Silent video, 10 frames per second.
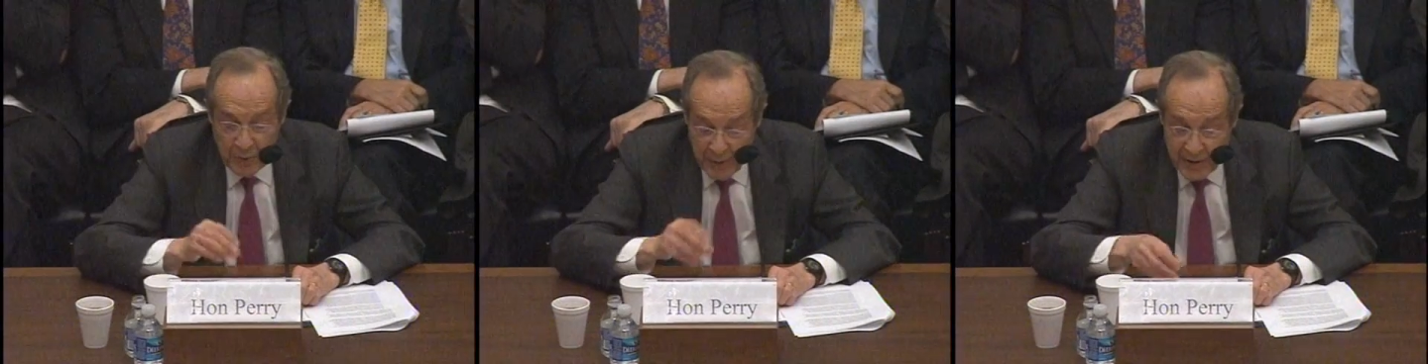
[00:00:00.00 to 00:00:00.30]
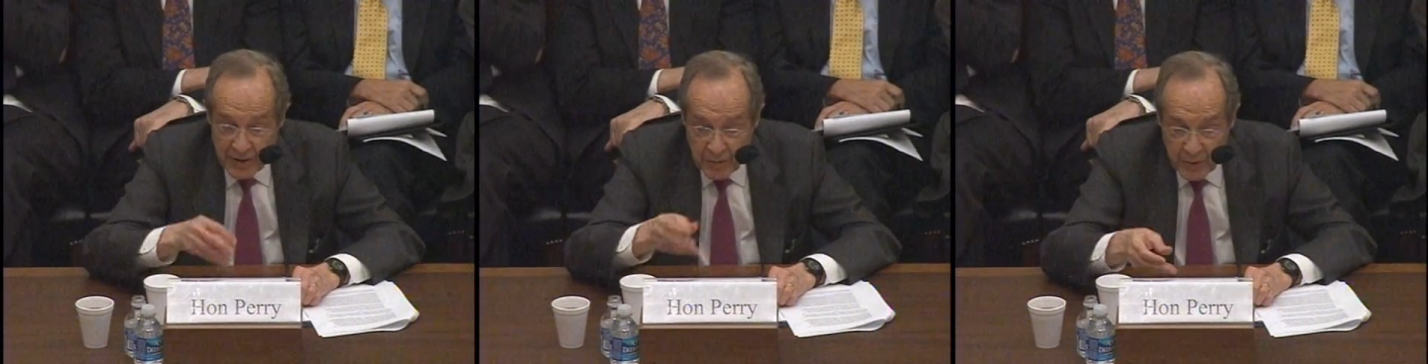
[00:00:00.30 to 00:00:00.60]

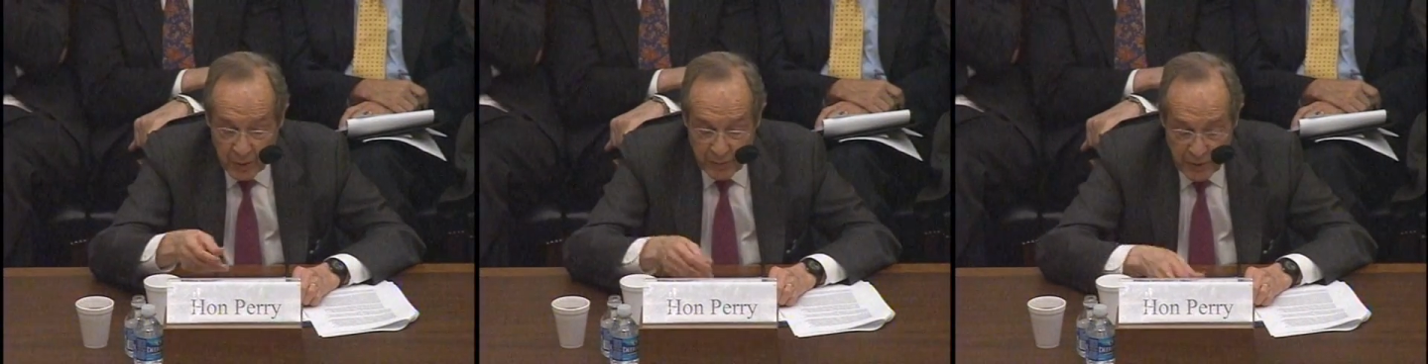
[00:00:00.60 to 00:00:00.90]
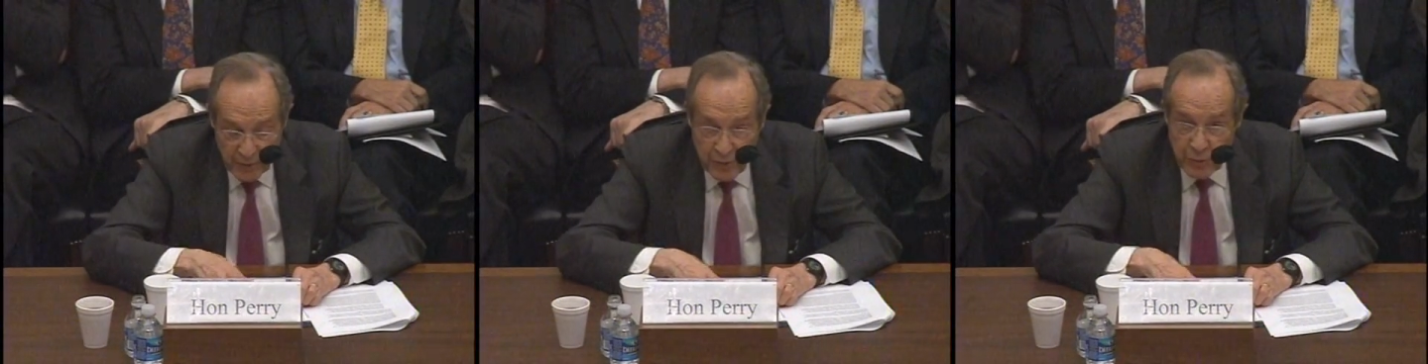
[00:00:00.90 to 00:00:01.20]
committed to build for
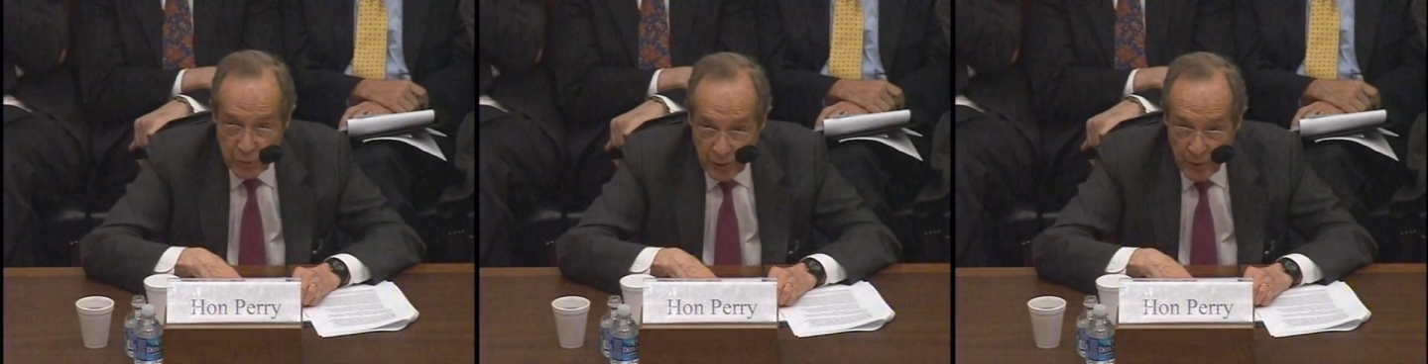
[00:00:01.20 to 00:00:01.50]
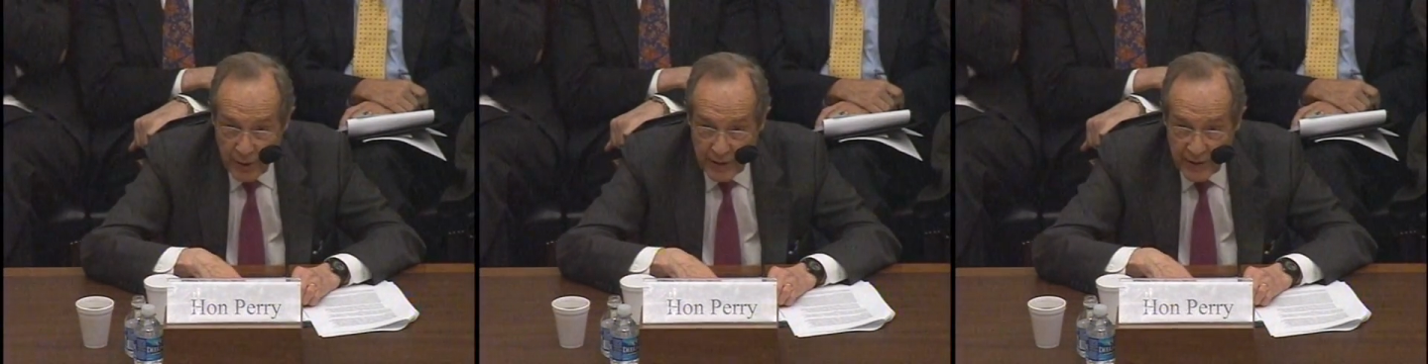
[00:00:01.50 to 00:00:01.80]
the future
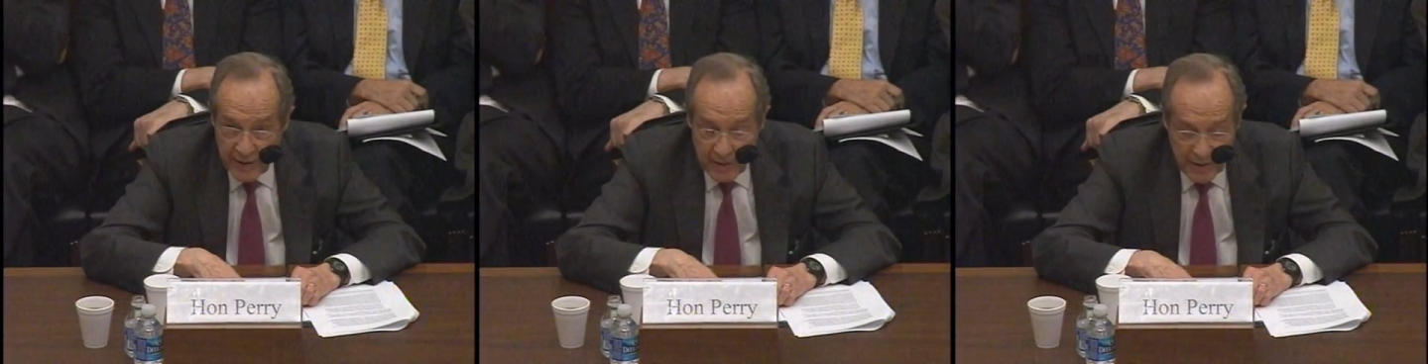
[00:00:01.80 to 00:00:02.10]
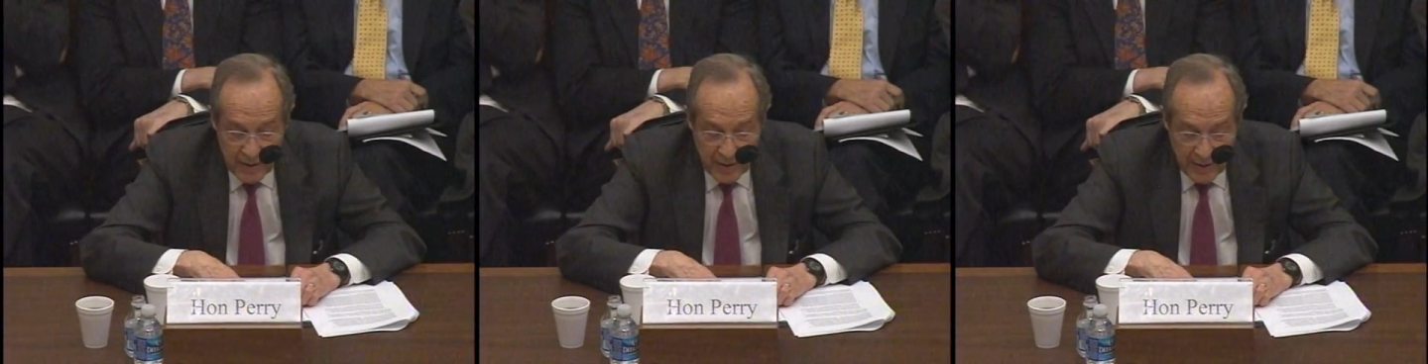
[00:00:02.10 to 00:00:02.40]
already,
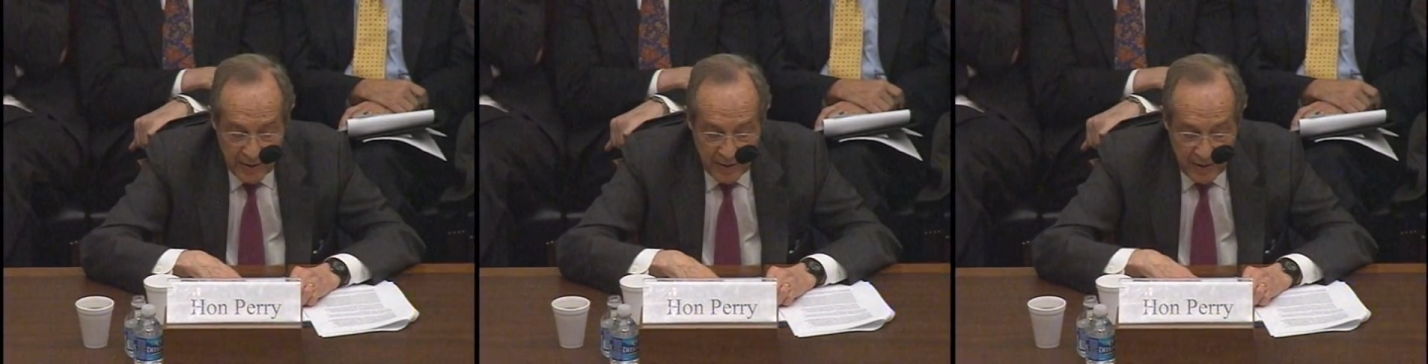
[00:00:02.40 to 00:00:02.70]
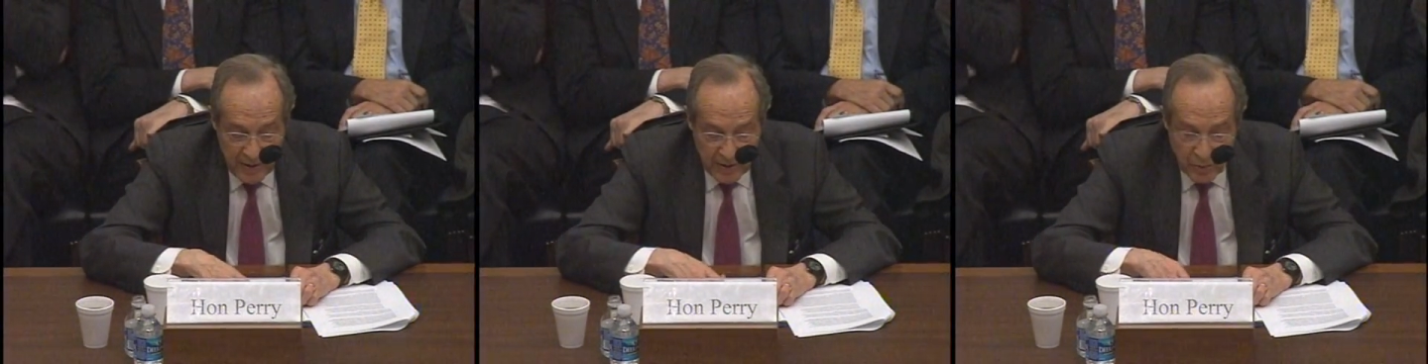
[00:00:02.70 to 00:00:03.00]

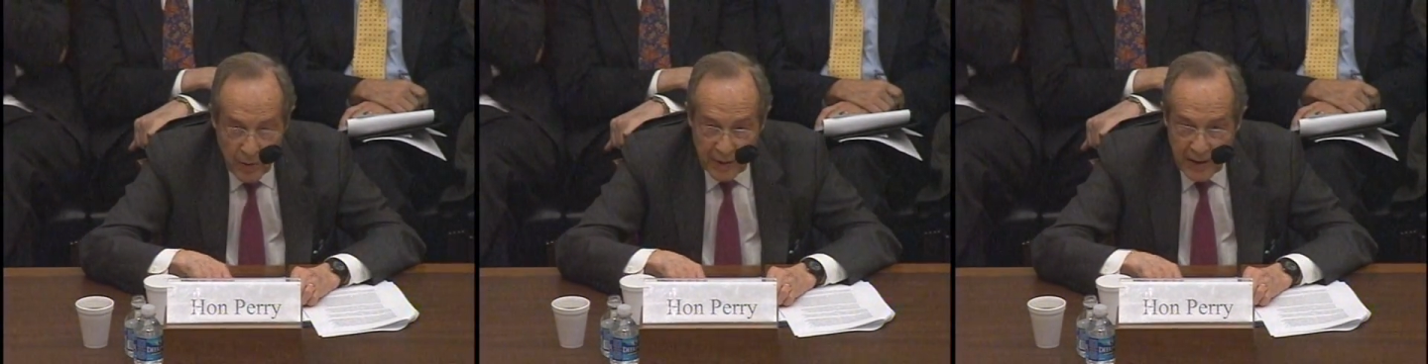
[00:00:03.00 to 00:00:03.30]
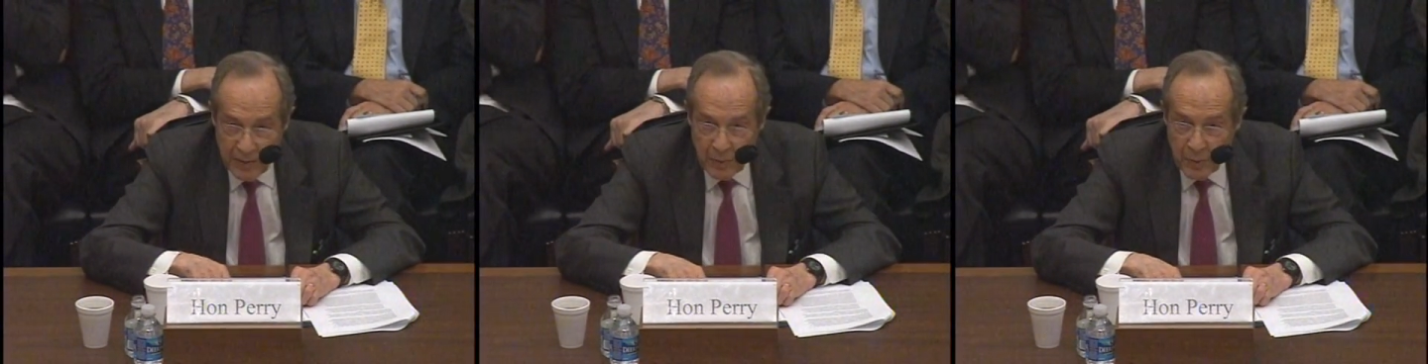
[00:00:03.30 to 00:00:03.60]
is quite
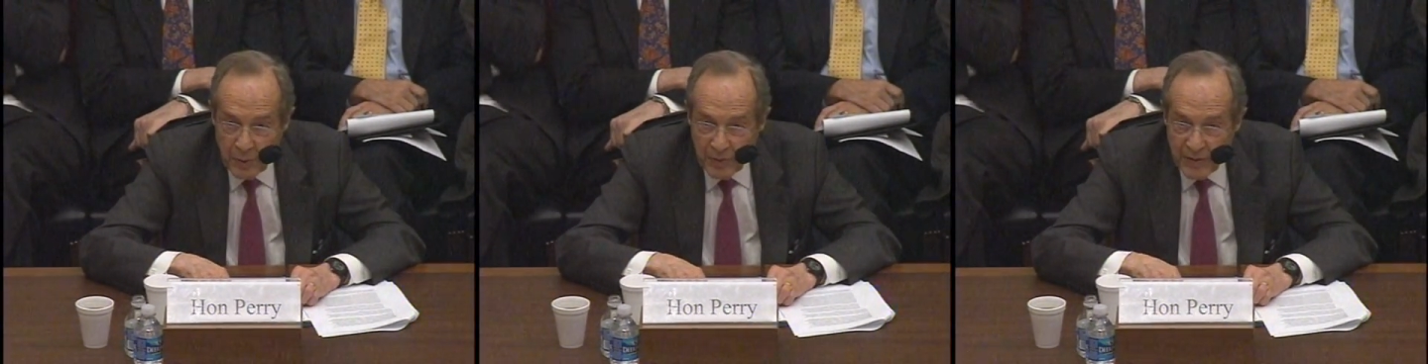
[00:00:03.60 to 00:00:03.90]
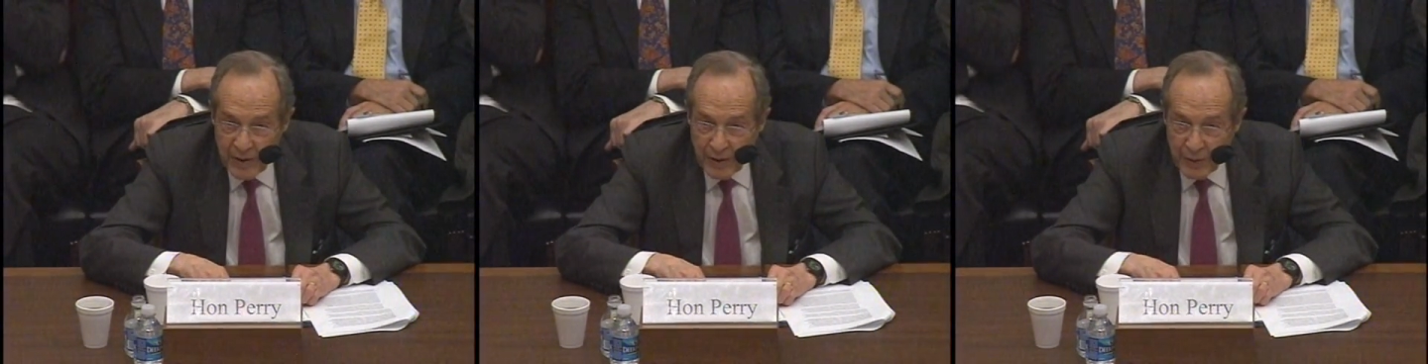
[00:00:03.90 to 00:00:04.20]
capable of
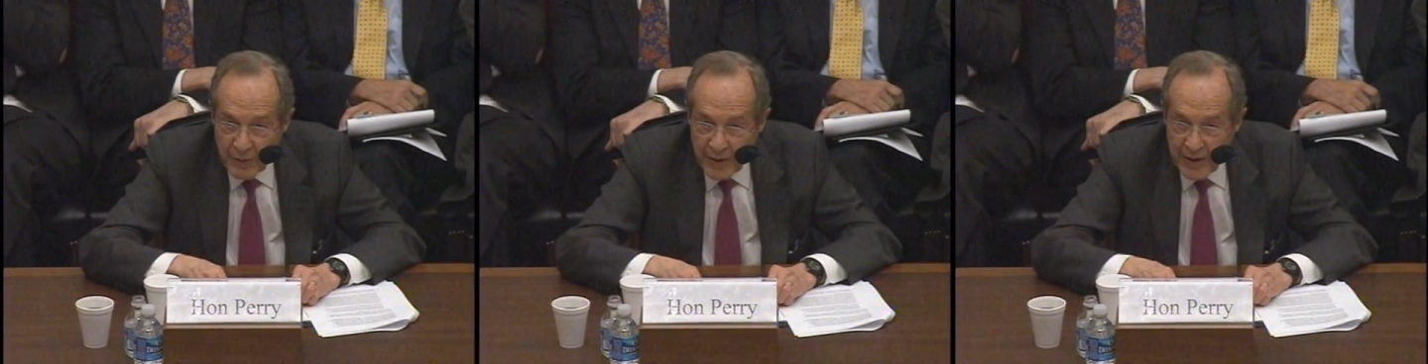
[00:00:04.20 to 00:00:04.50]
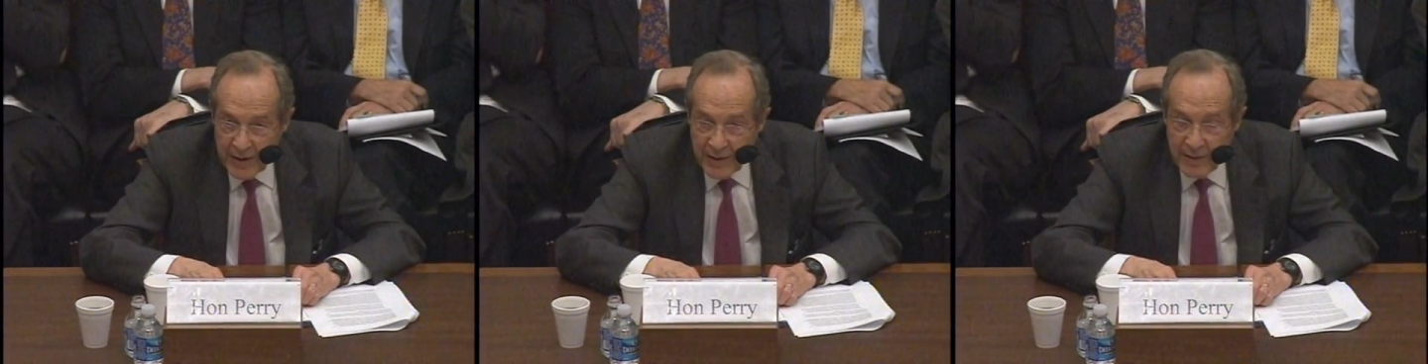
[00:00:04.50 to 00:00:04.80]
dealing with
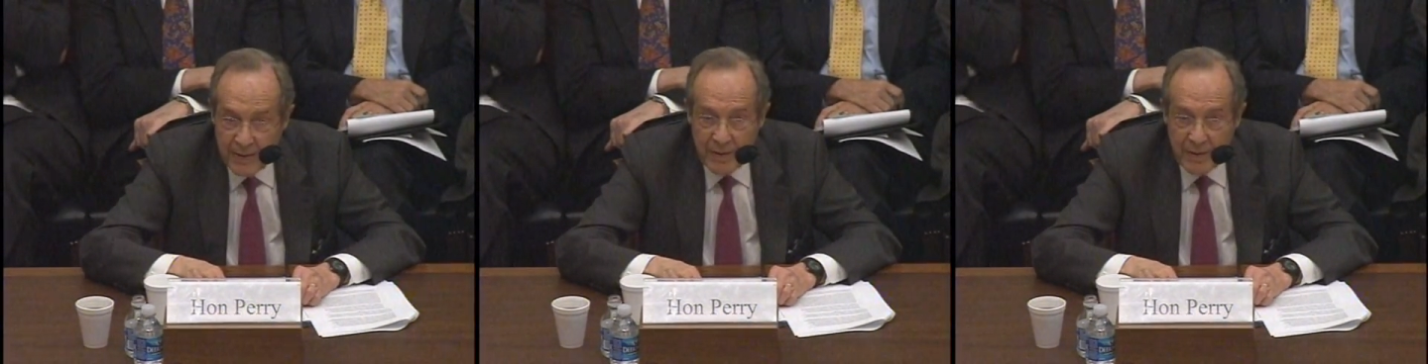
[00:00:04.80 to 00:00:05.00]
any